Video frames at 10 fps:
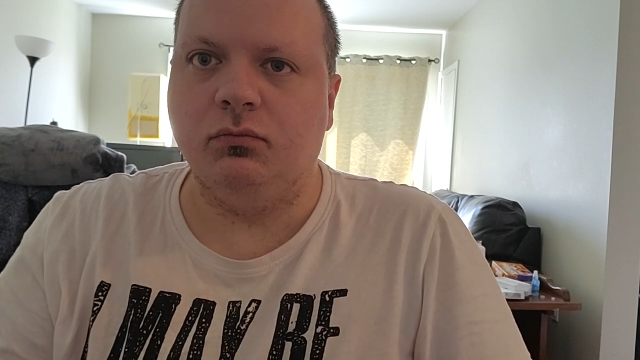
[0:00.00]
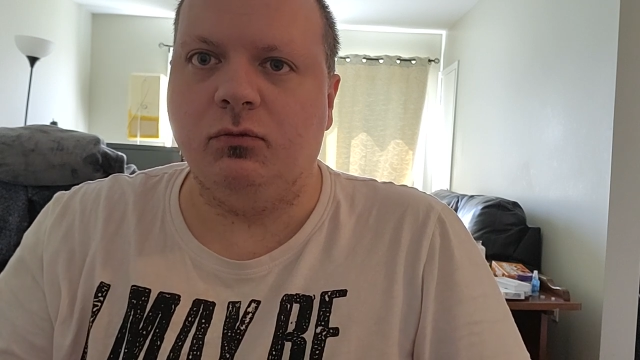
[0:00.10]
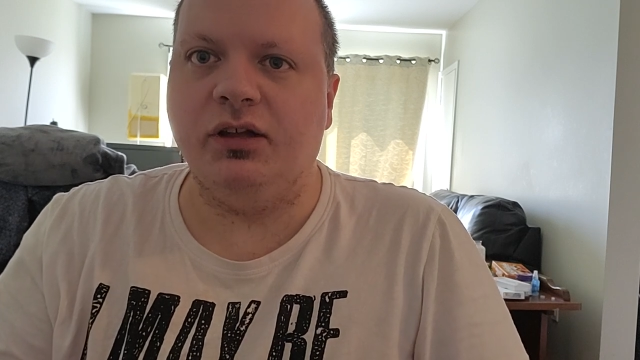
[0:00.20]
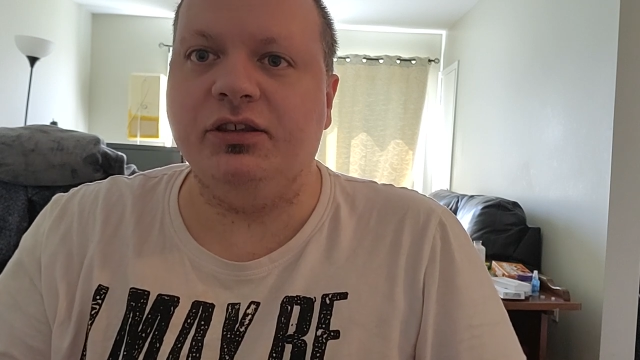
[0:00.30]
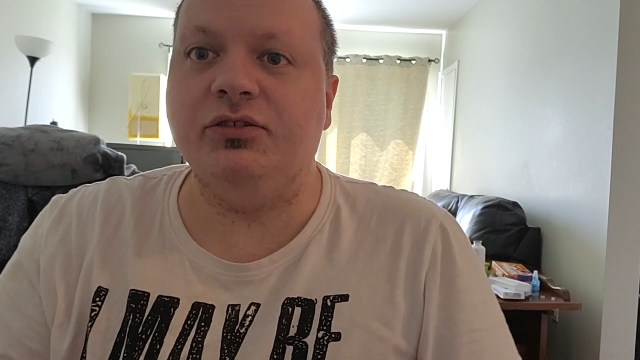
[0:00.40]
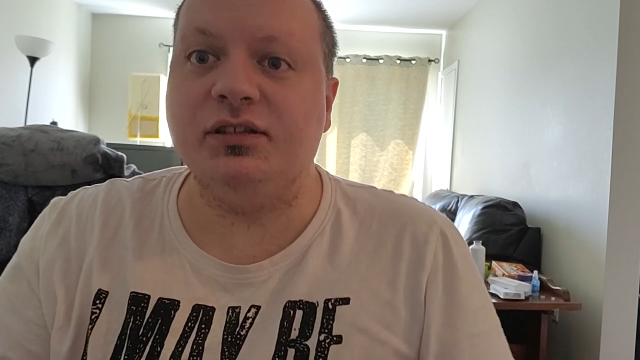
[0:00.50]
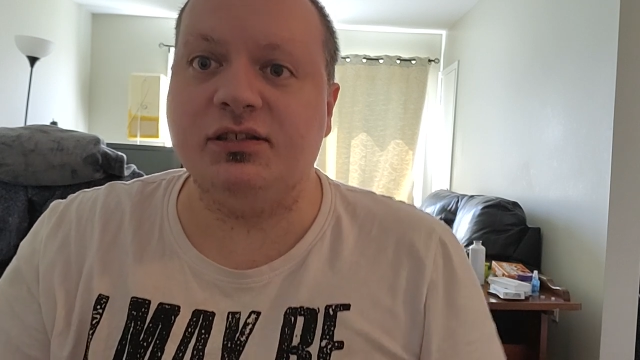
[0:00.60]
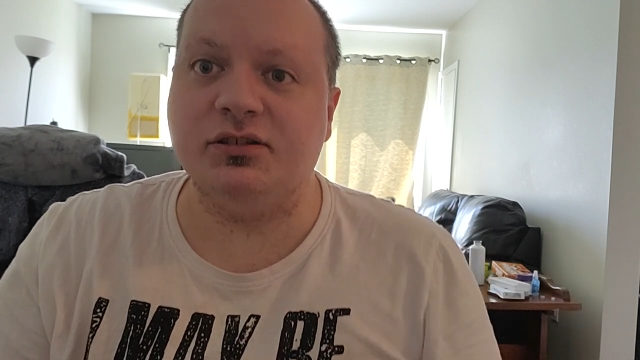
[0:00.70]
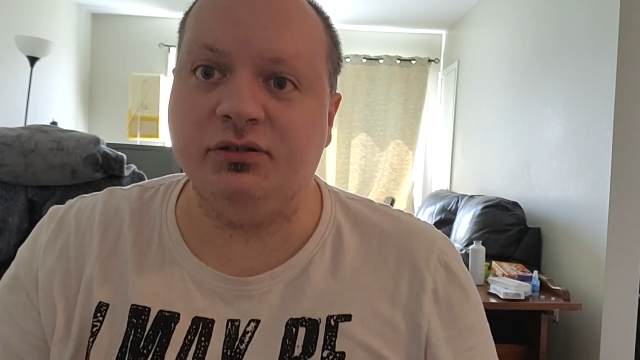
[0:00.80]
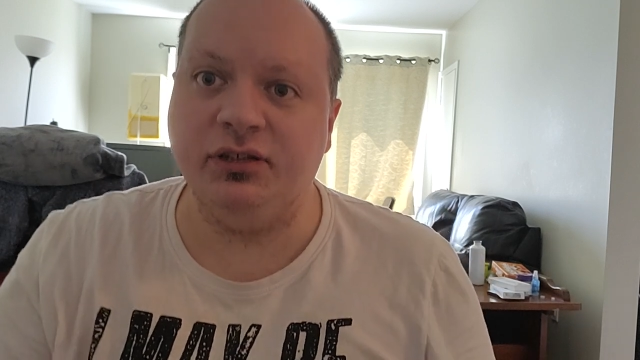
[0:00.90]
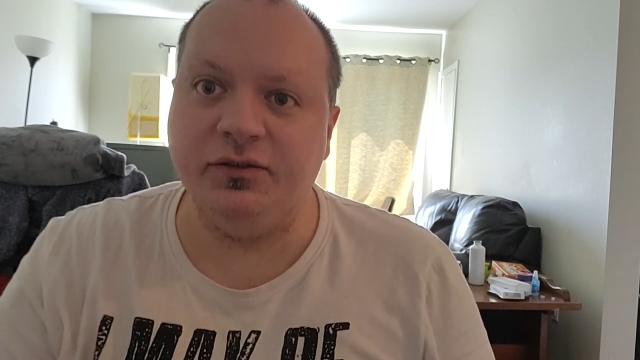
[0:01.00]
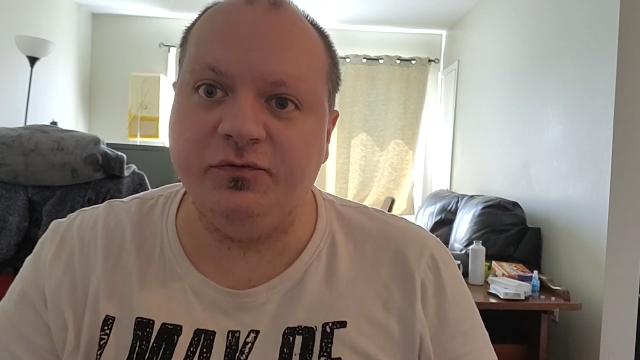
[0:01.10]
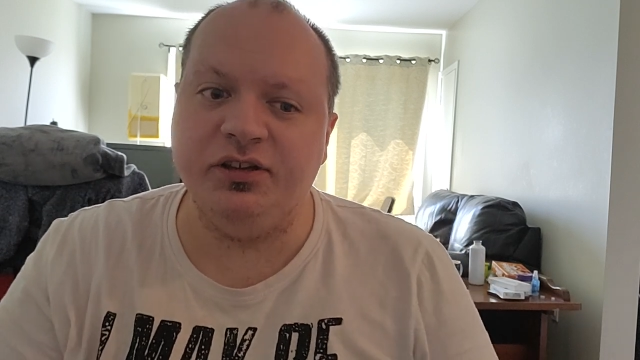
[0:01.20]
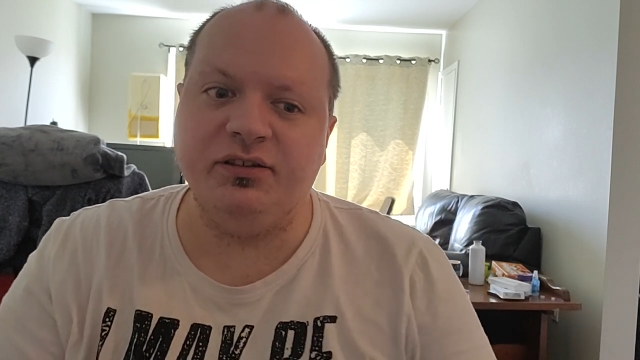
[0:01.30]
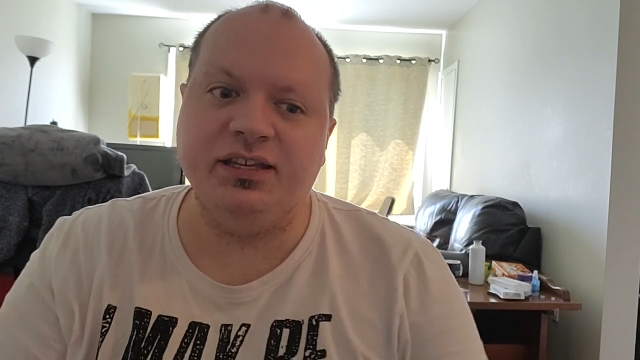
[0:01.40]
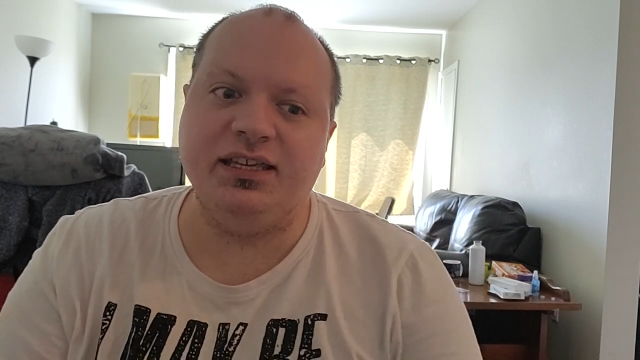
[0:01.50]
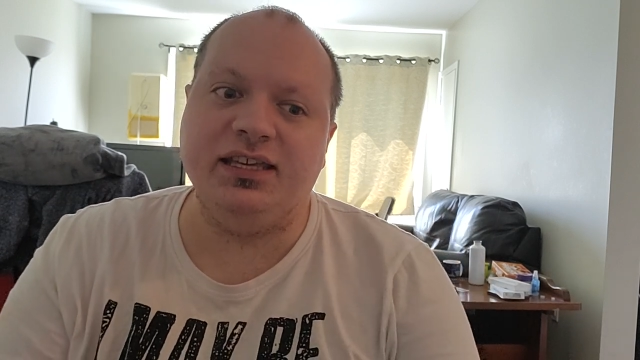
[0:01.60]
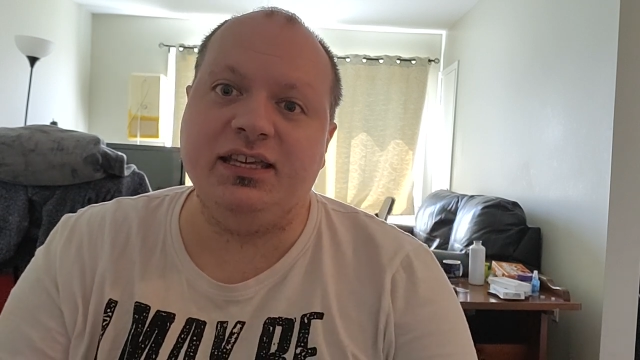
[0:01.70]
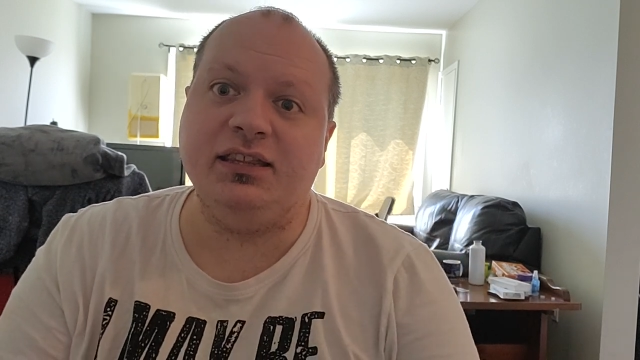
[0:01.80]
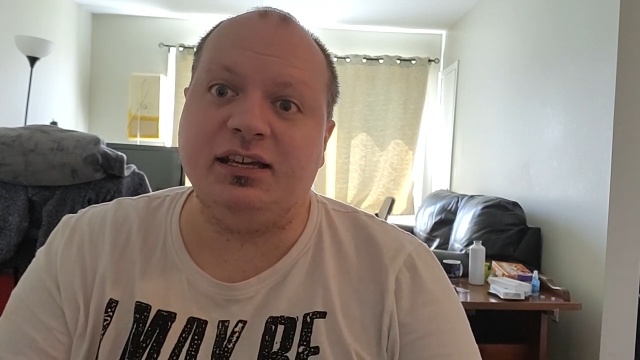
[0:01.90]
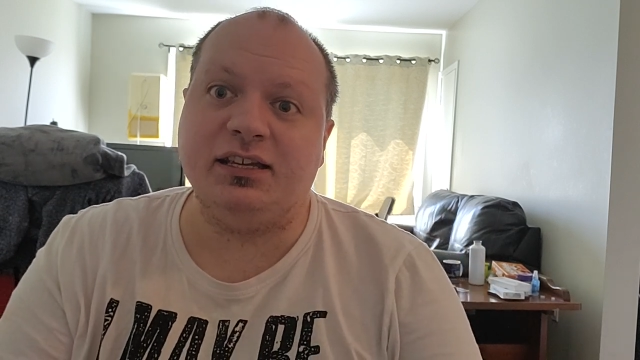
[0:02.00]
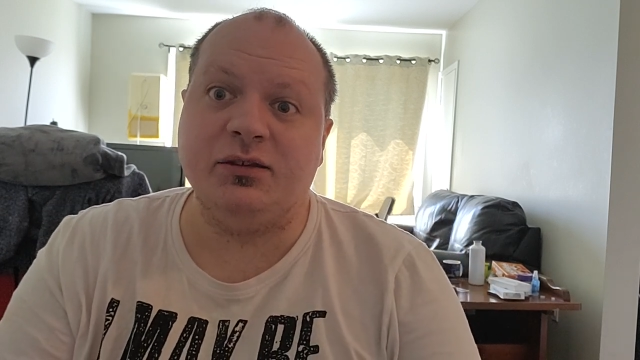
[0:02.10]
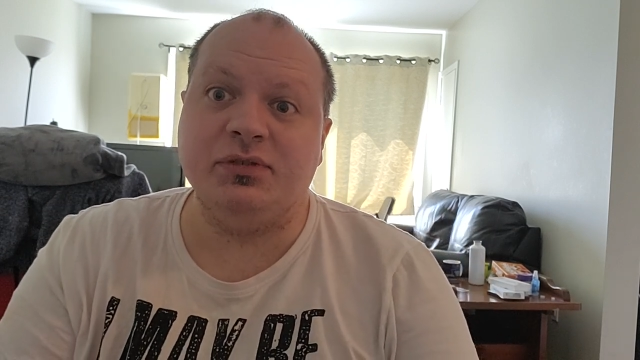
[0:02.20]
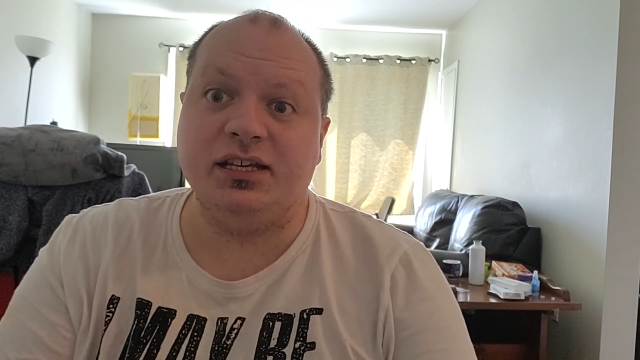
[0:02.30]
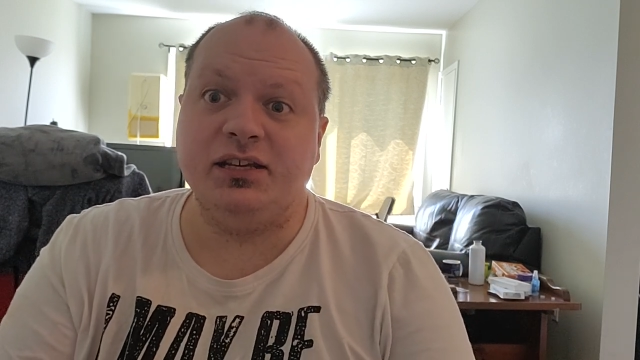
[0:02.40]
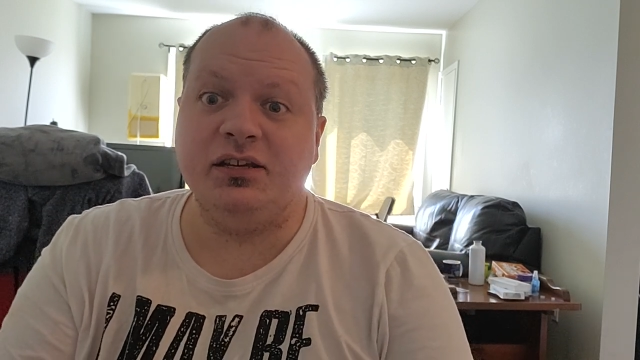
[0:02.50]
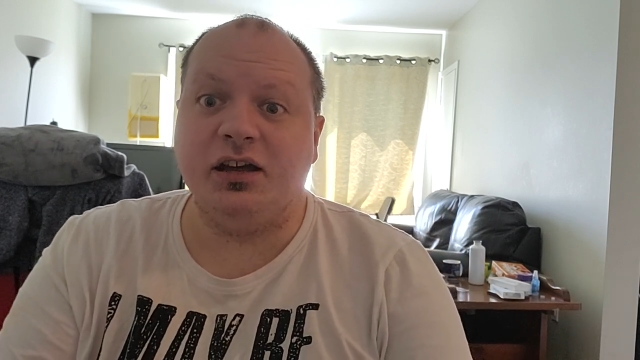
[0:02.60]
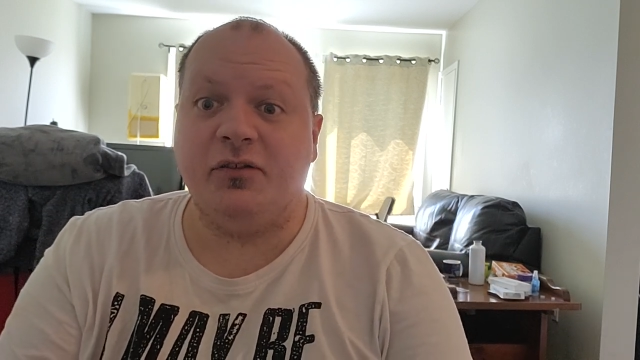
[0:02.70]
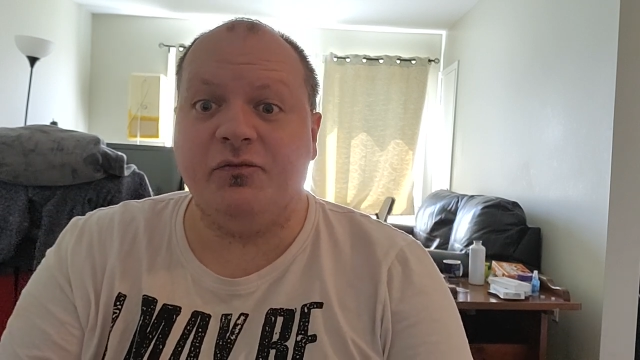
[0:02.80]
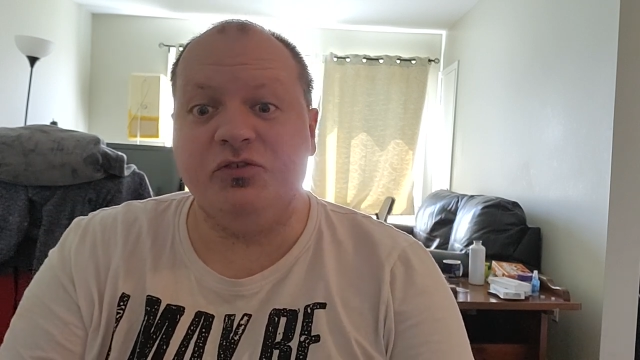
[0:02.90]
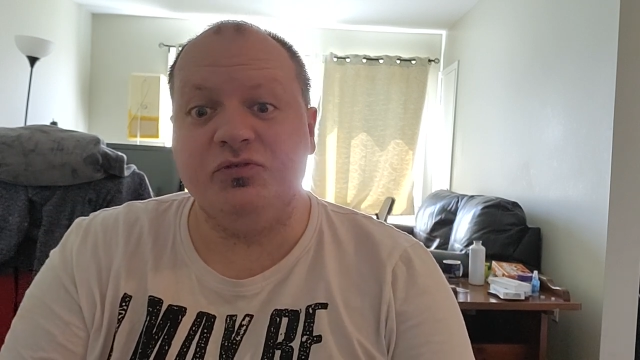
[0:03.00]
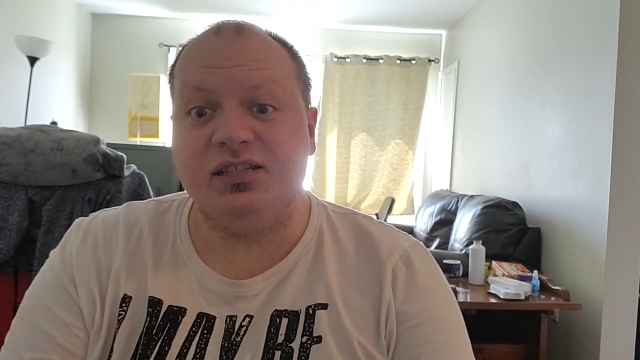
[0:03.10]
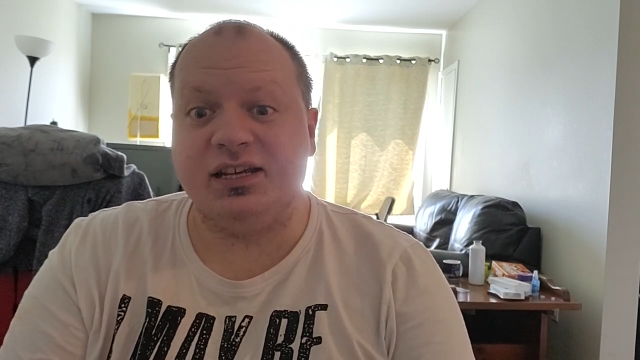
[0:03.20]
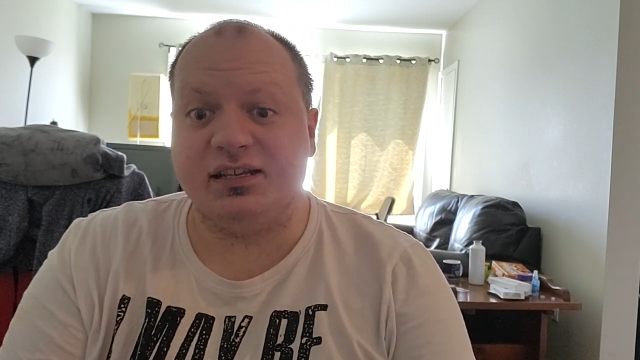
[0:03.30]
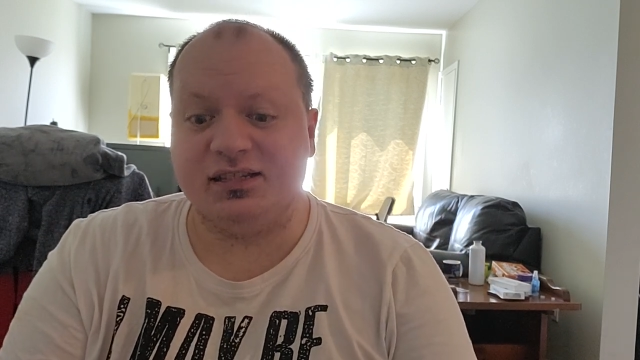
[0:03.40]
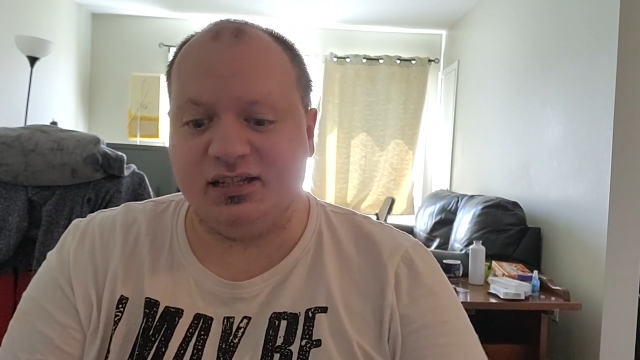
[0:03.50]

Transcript: Well, you can certainly feel the heat that comes in a few seconds